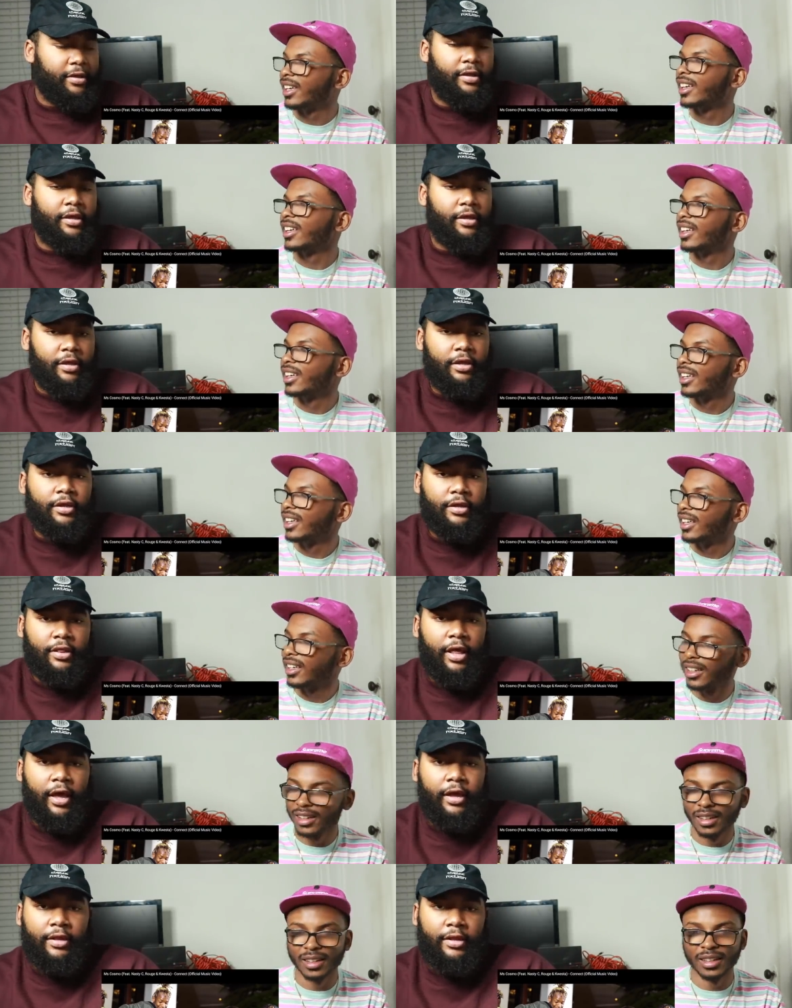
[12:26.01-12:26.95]
Speaker 1: the, the
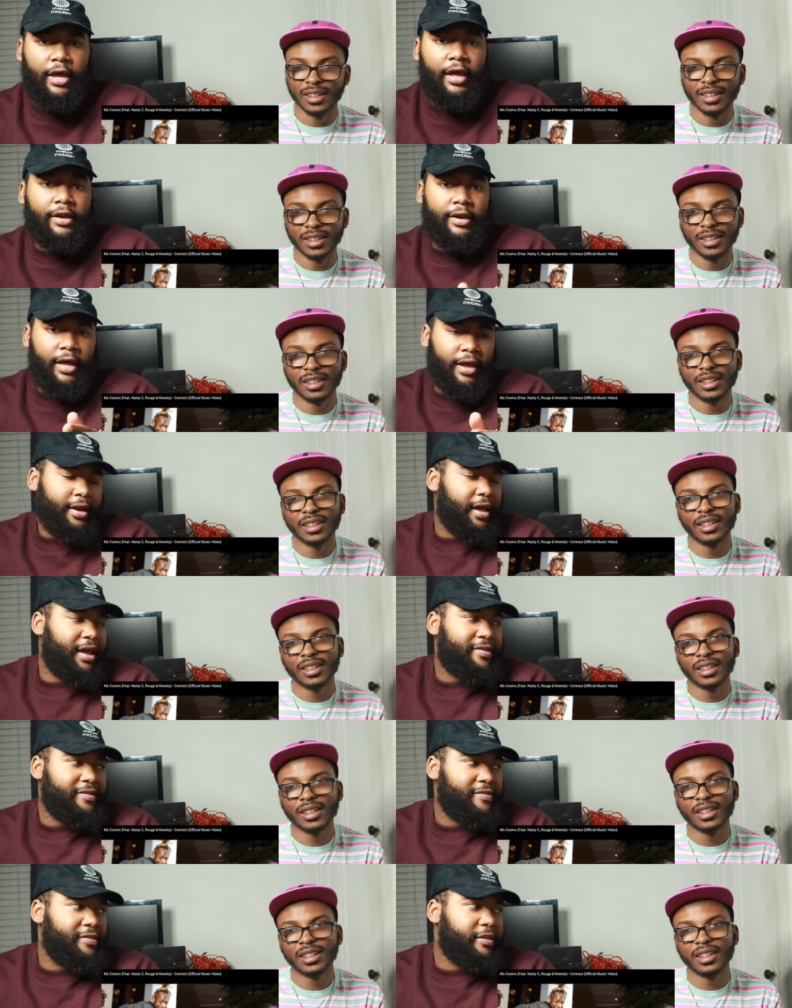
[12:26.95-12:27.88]
hook, like mm-hmm. not not
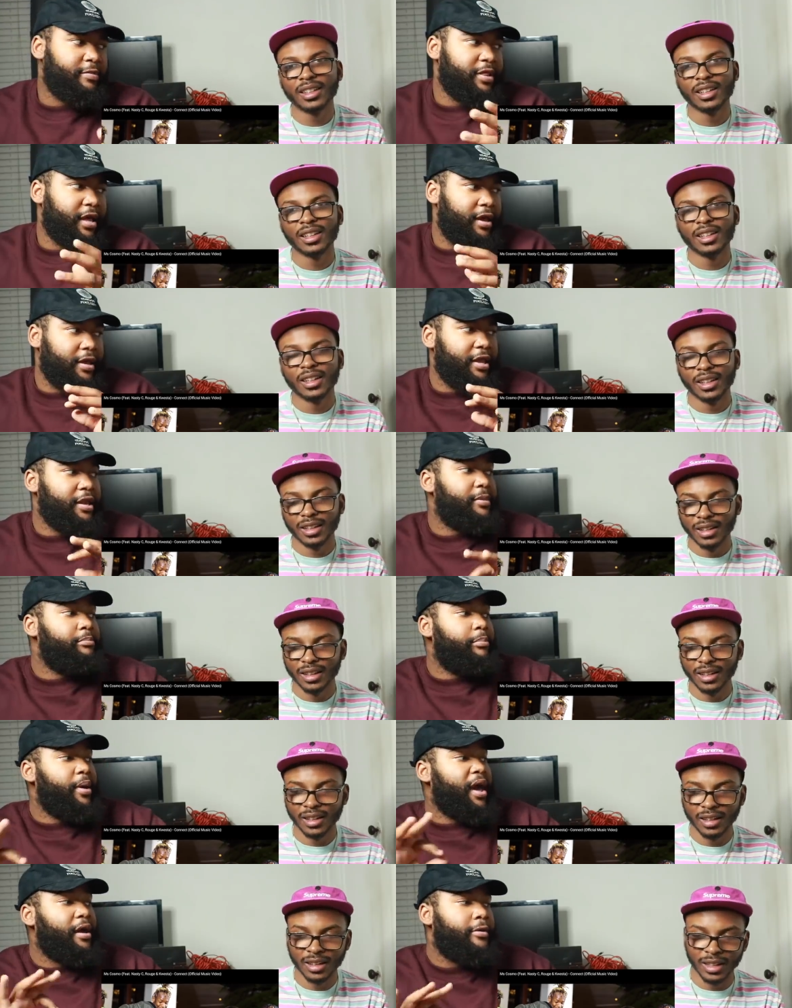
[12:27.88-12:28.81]
nasty C, but like in
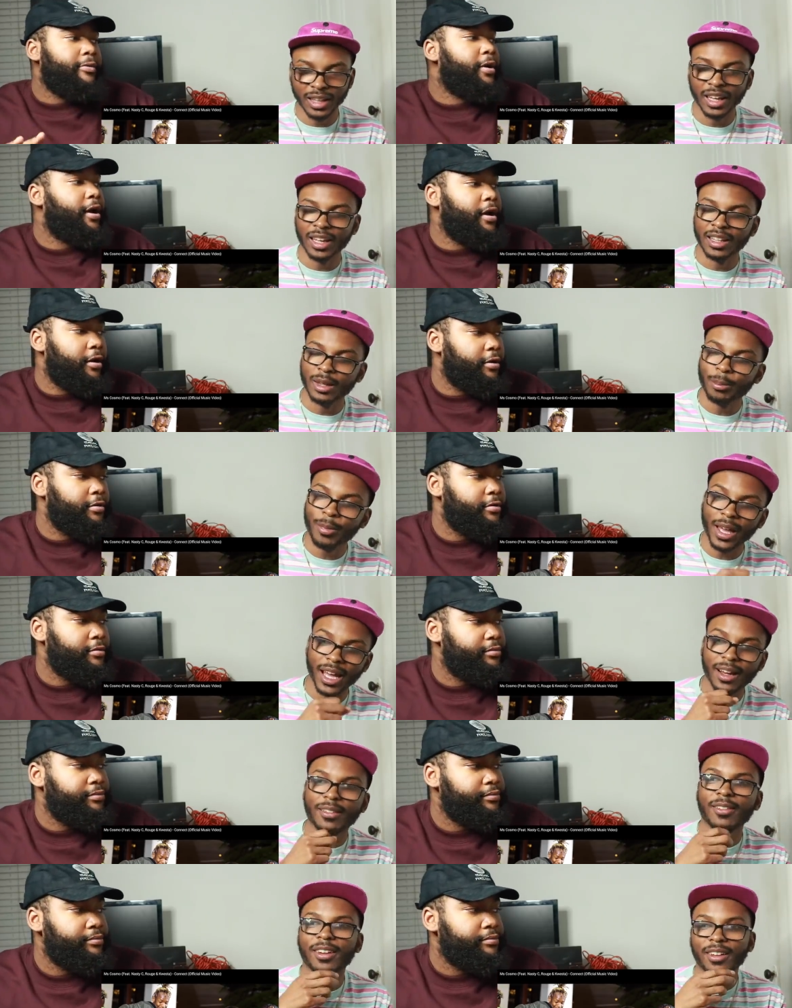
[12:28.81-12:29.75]
the background. Yeah, in the
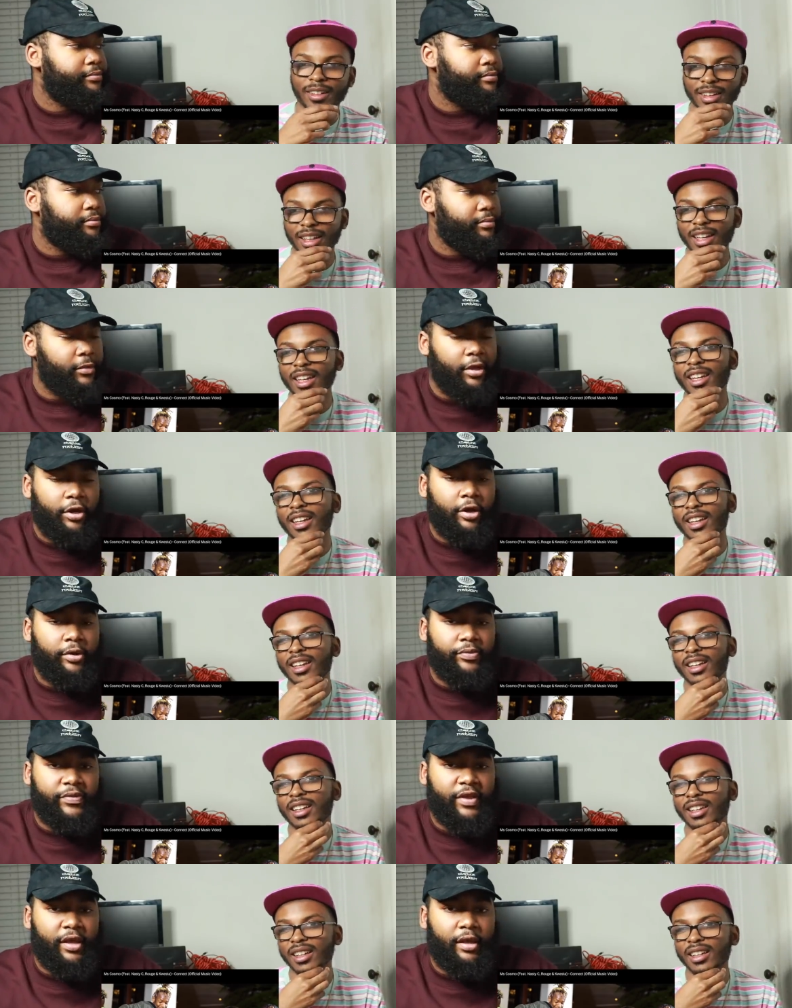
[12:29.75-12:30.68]
background. Yeah, you
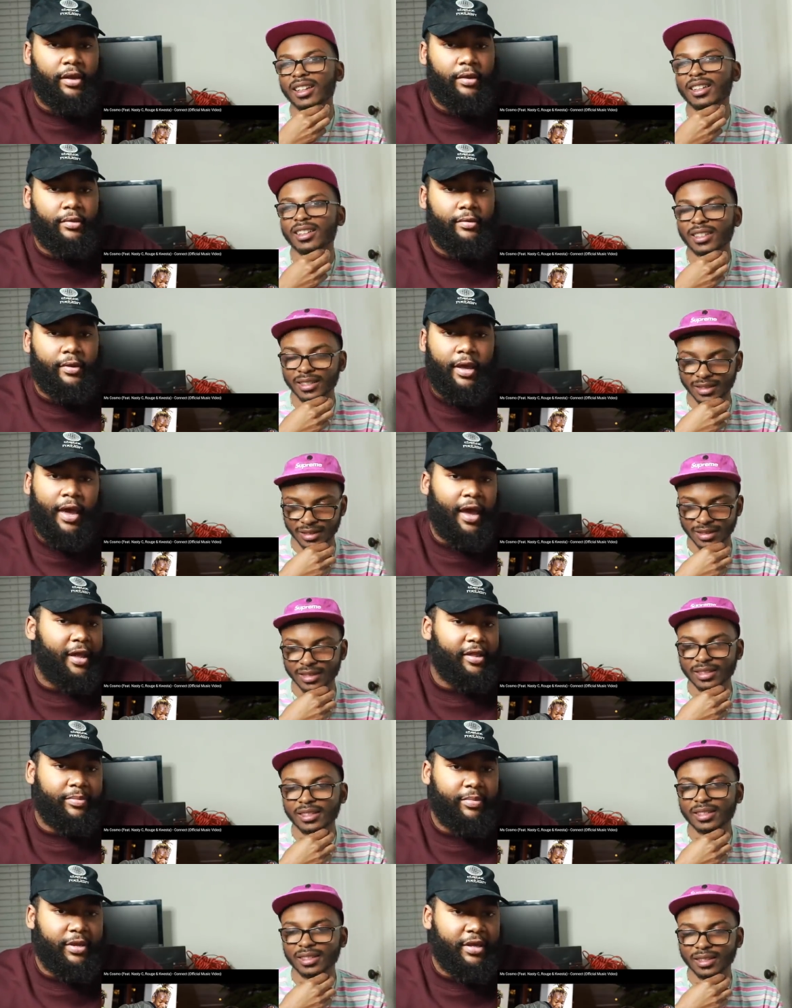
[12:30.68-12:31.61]
know what I'm saying. It
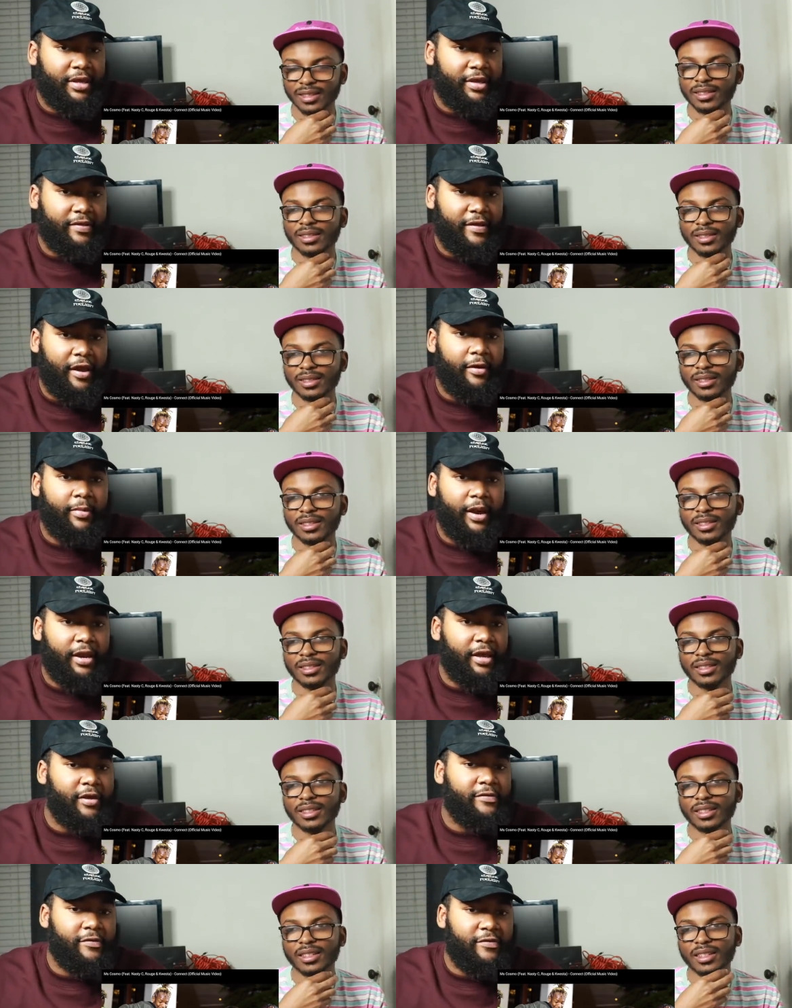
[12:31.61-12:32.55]
had to be because
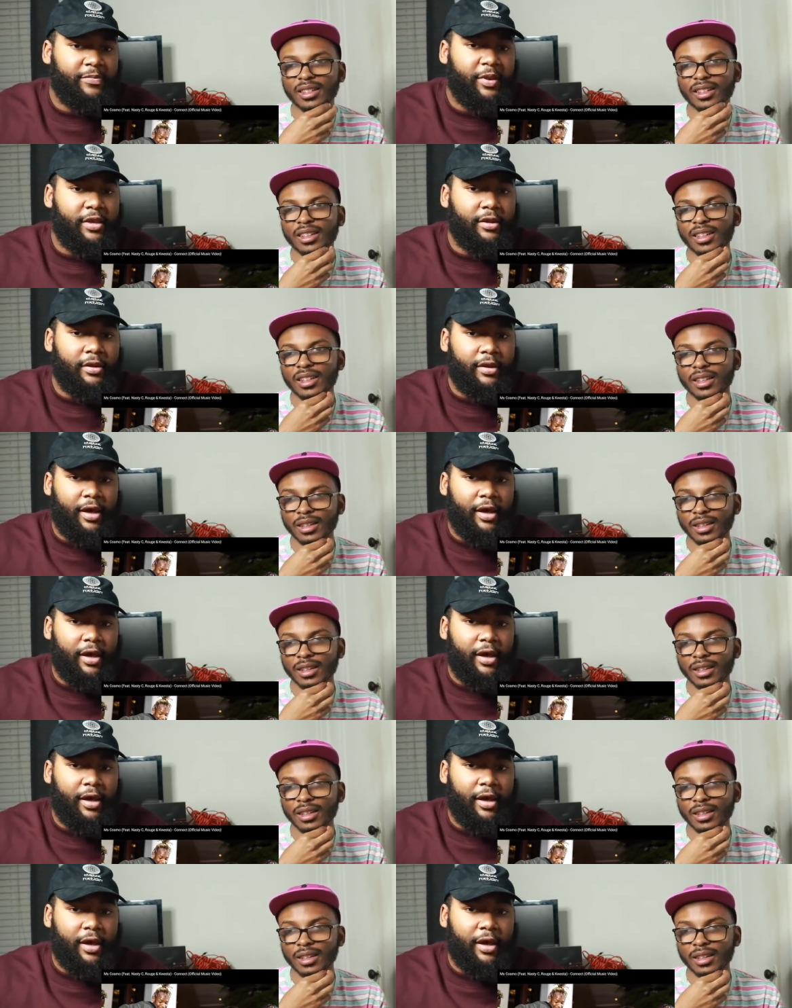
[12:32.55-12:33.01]
everybody else was spitting.